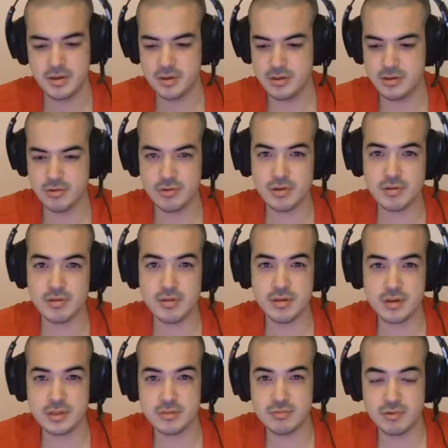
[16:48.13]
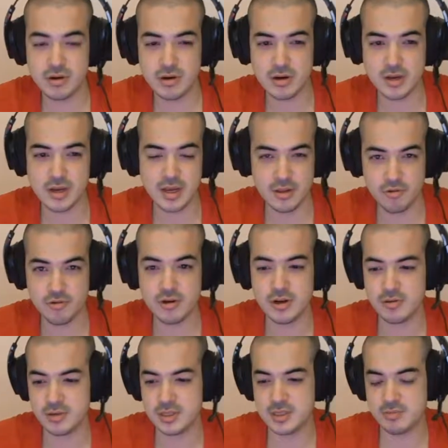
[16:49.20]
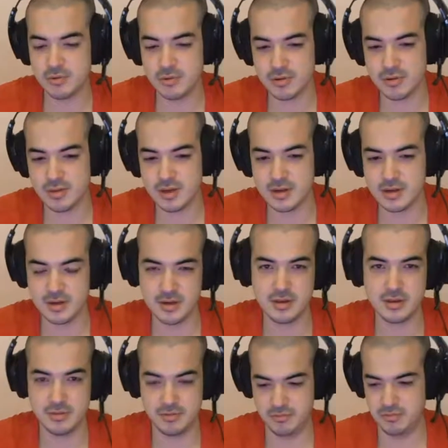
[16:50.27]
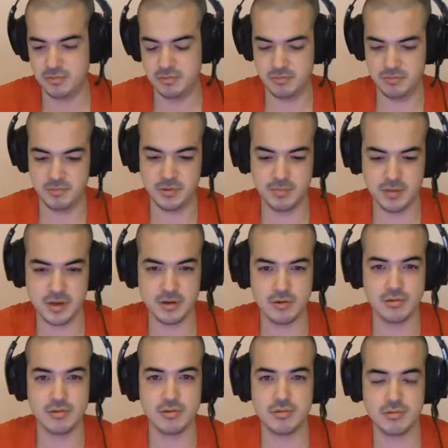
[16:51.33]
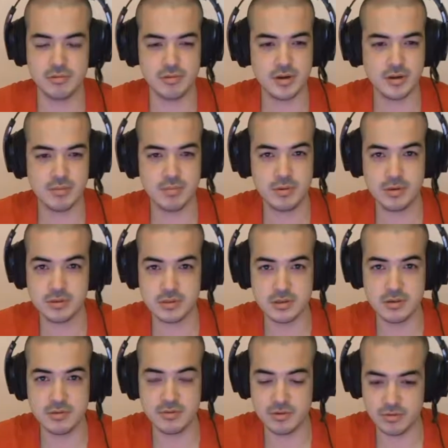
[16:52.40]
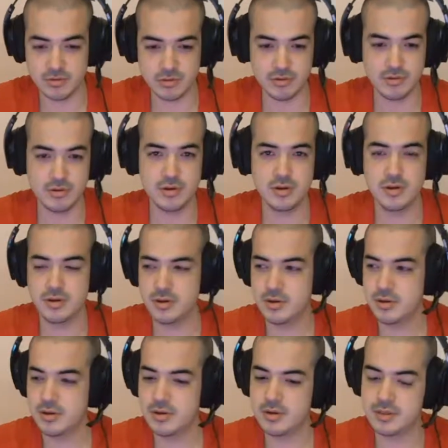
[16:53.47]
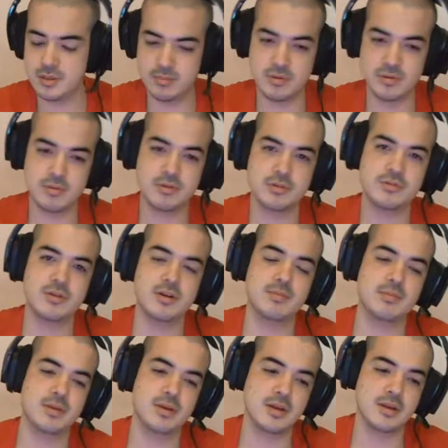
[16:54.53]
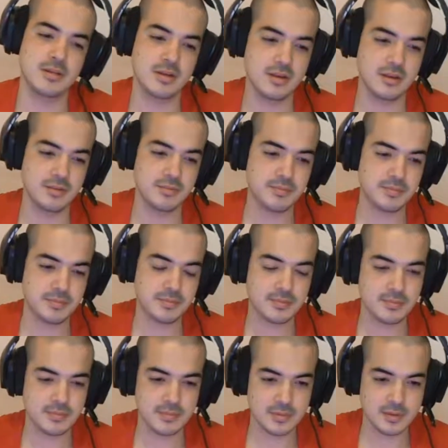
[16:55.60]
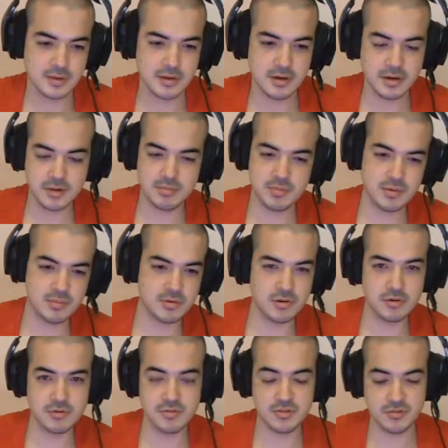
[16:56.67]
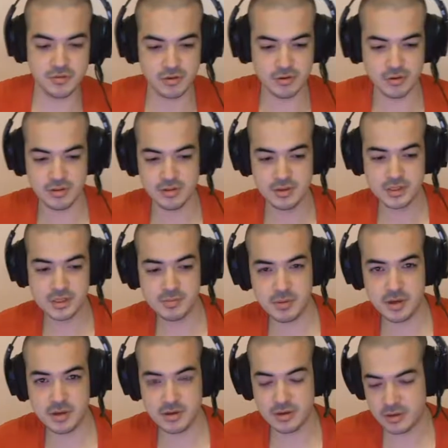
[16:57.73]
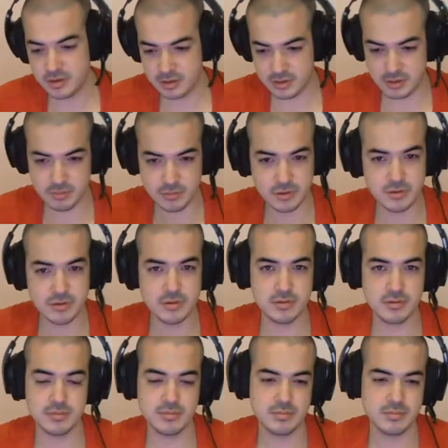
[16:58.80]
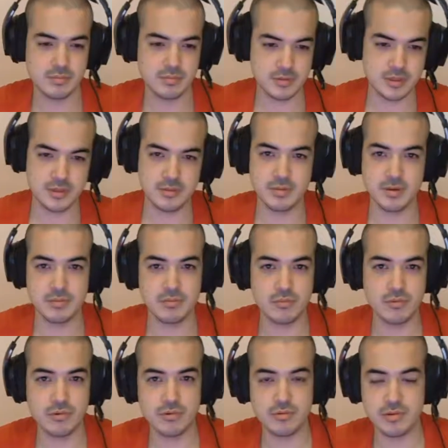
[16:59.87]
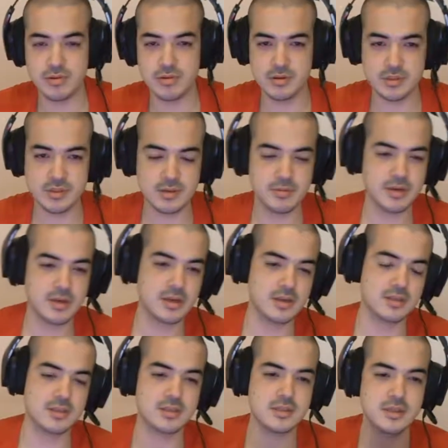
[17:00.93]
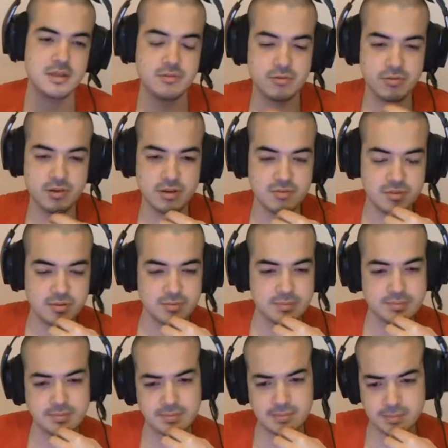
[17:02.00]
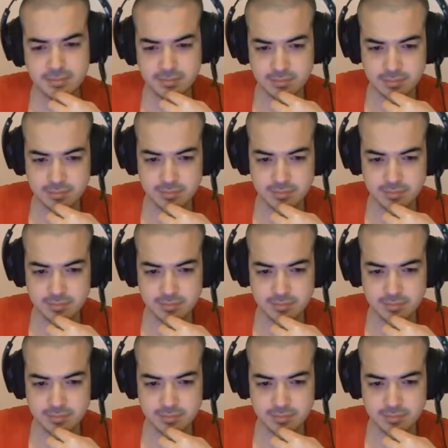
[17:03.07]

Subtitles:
doing things wrong and try to exploit that, like by going through like PeerSolver or simple postflop. And then, all right, people overfold in this spot. All right, I'm gonna see bet more with these type of hands, etc. Whatever. Mm,